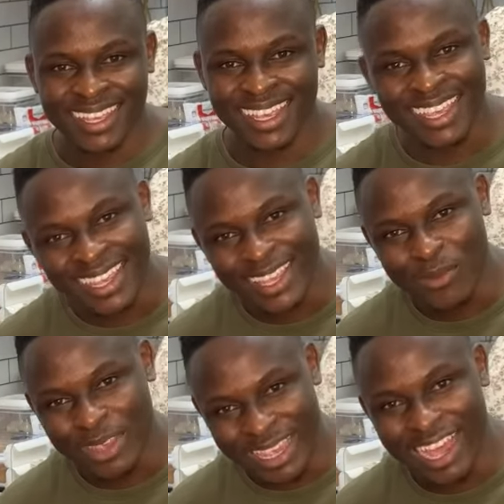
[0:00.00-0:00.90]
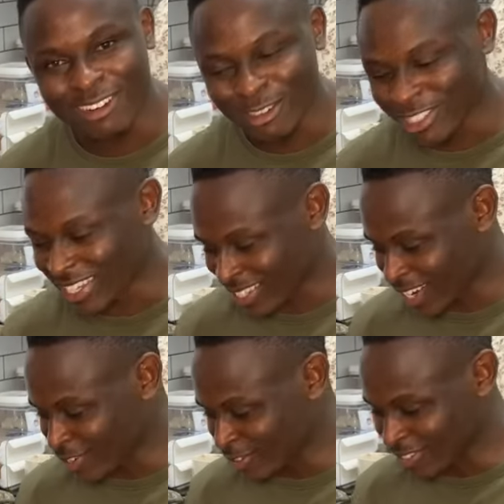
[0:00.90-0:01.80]
hey, we are not just
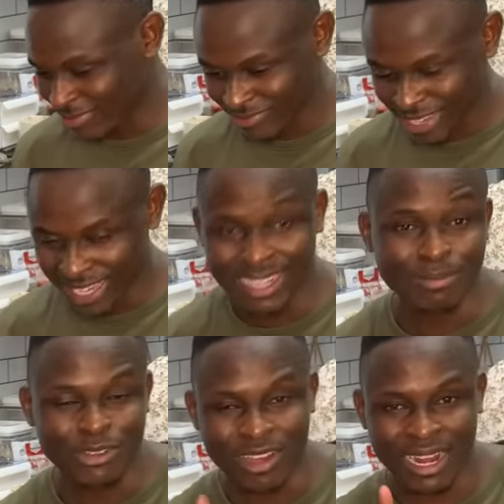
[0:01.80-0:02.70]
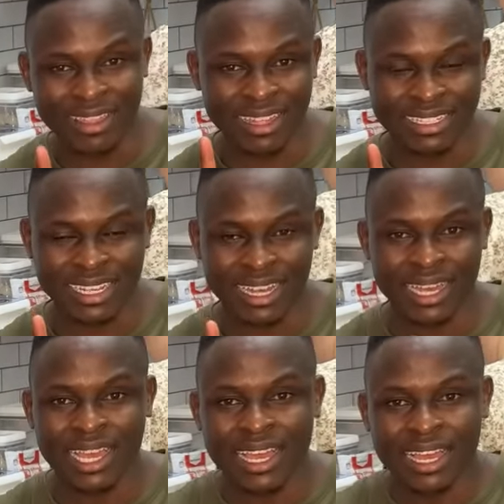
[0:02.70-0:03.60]
alone. And I'm so glad that uh,
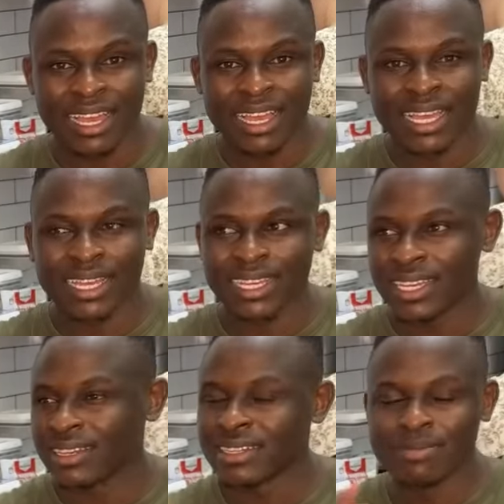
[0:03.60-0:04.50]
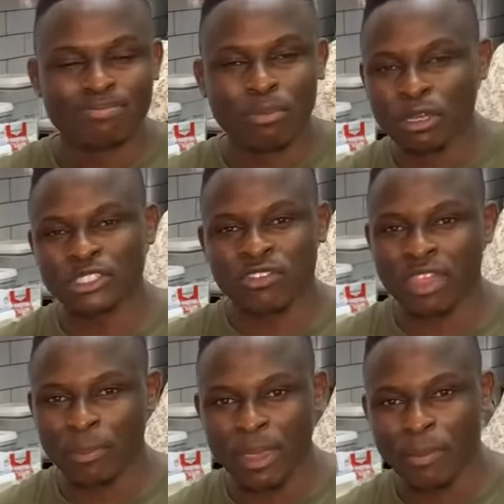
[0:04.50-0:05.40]
most of
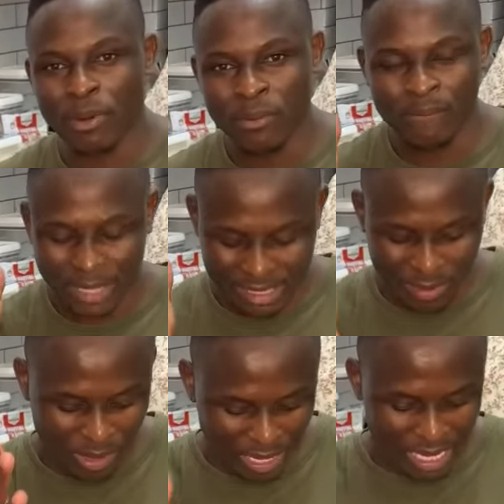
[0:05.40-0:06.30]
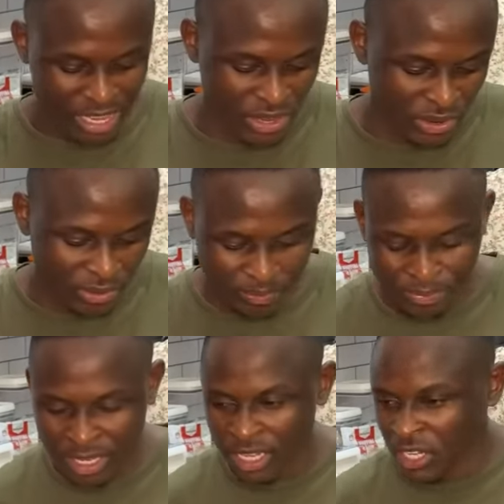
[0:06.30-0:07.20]
the people, someone like you,
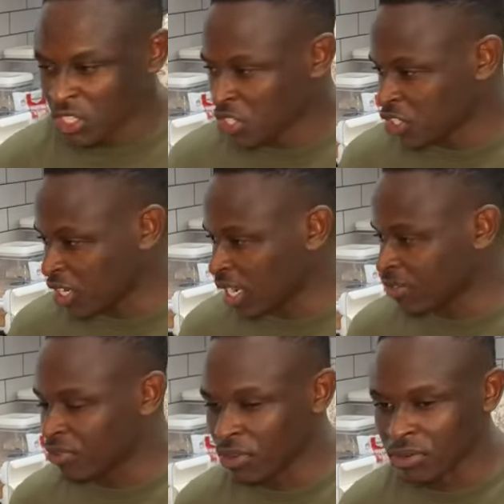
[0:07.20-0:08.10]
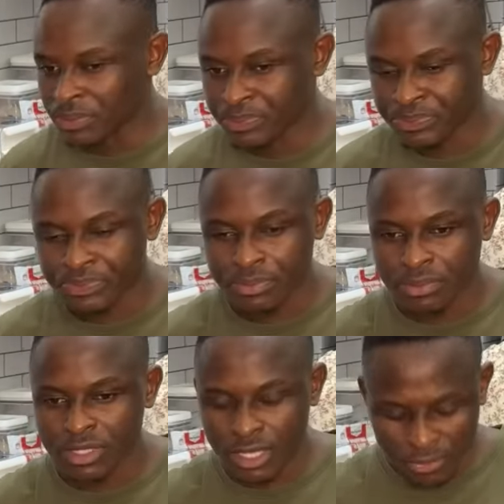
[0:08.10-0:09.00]
Sheila, for
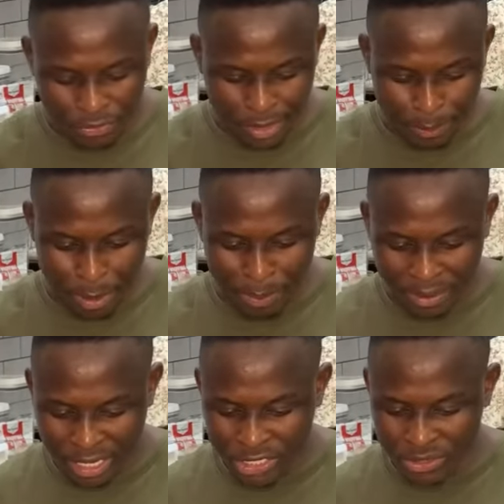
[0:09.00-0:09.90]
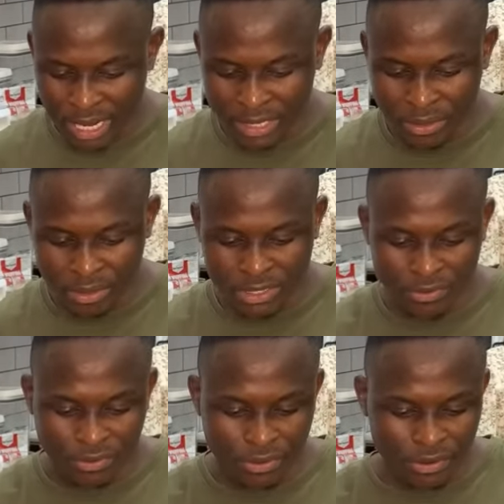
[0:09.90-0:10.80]
for the preparation and also
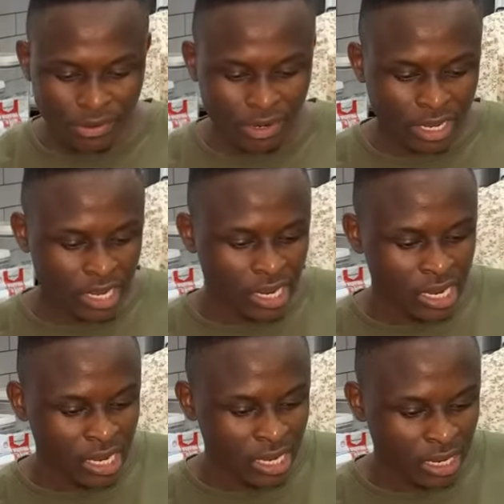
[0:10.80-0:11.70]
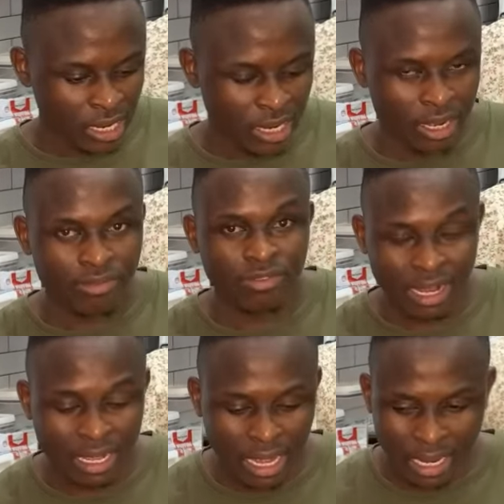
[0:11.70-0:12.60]
for uh,
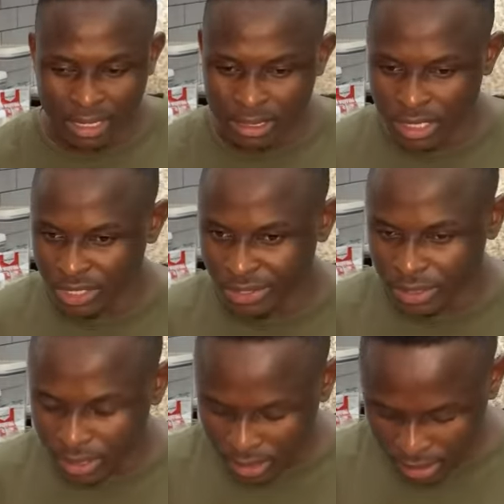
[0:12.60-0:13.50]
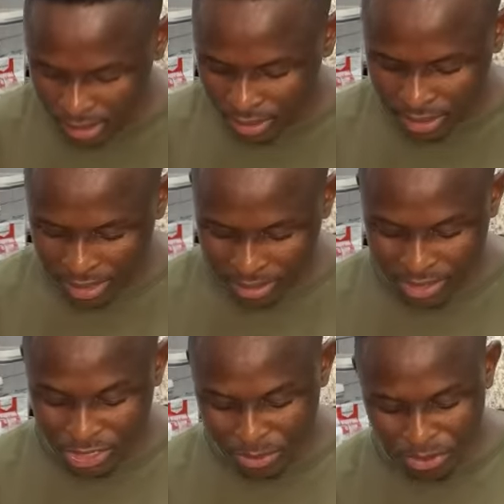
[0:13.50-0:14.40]
Valkal, you know,
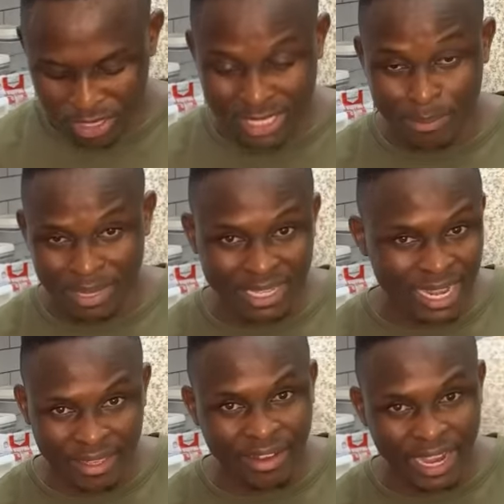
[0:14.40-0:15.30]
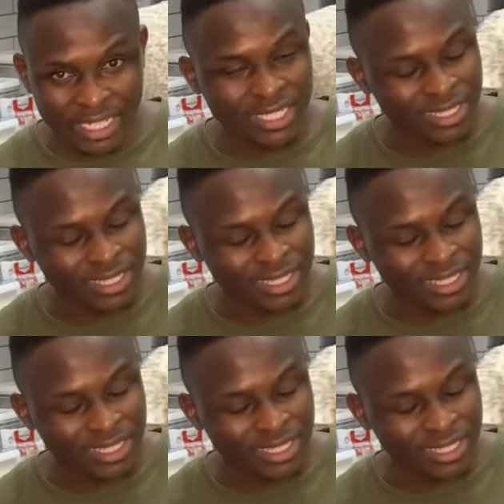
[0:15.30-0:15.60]
tomorrow is a big day, right?